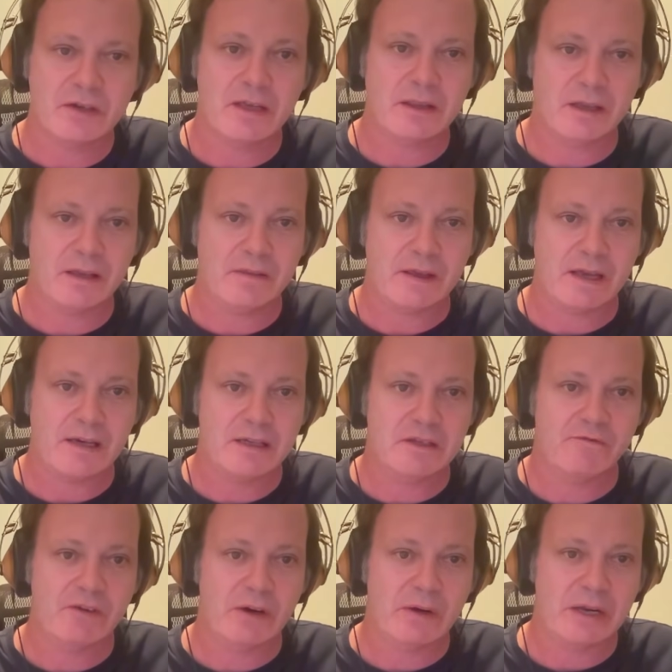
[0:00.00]
I think that is
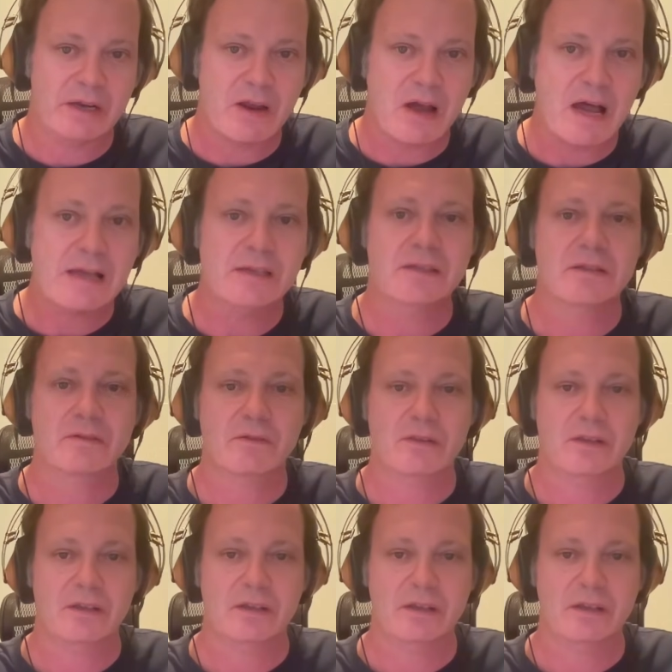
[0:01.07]
very nice.